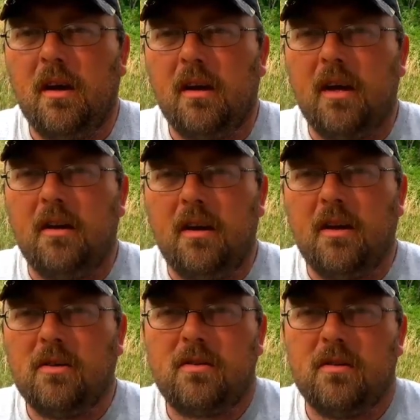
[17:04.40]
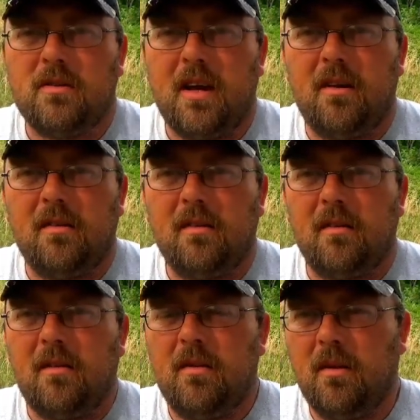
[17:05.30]
getting the youngsters out
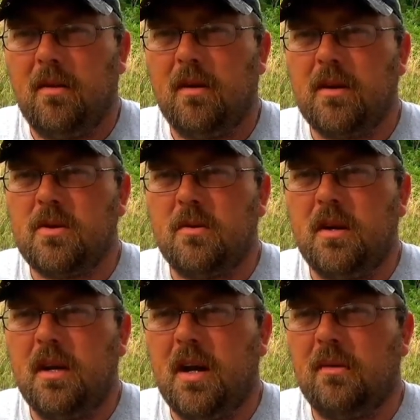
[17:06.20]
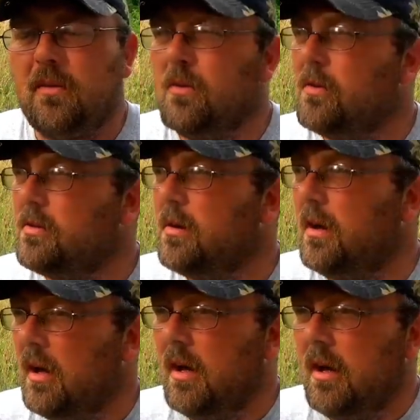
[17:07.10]
and enjoying the outdoors,
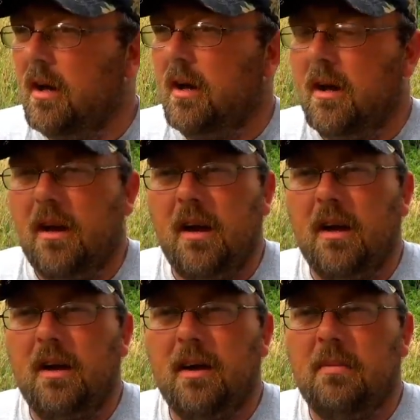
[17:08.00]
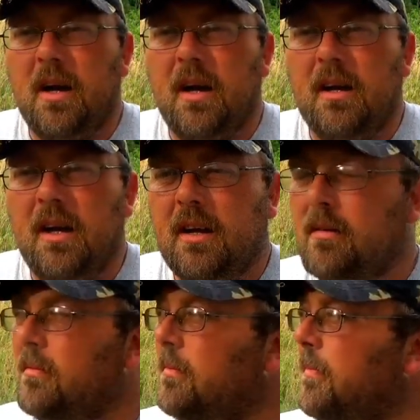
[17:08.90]
I can get behind that.
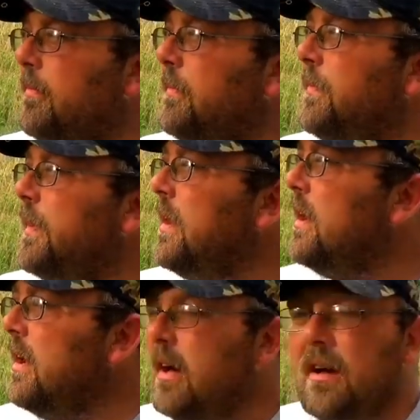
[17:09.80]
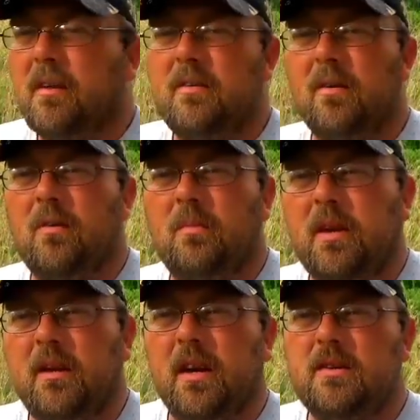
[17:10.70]
They're going to be
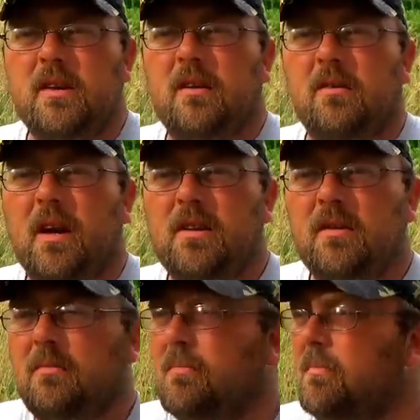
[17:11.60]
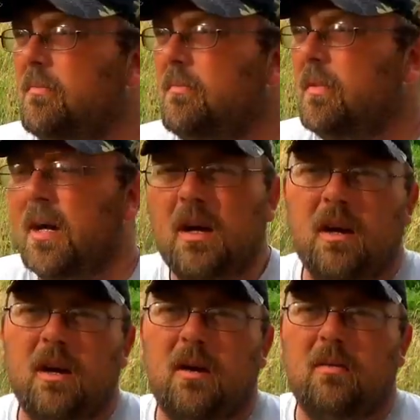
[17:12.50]
the next generation.
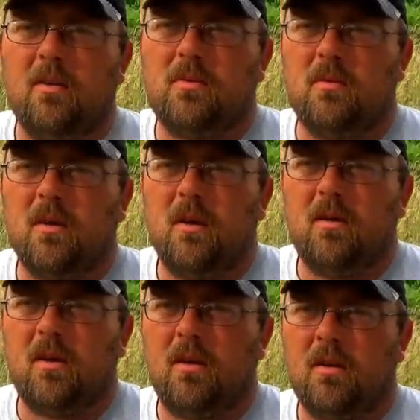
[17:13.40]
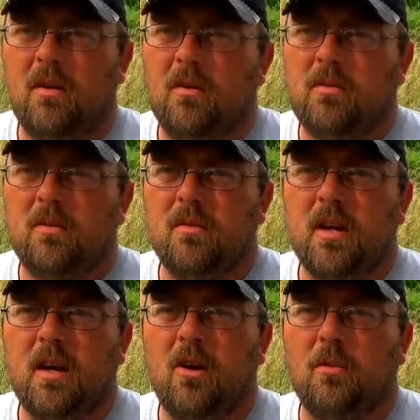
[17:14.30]
Once we're all gone, who's going
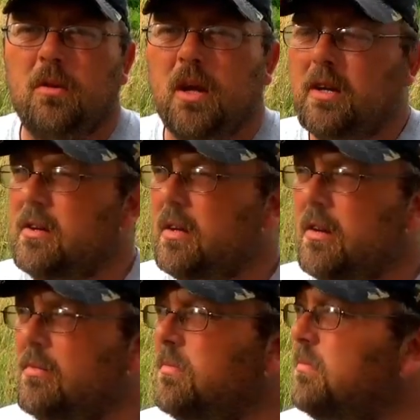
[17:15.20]
to take our place, you know?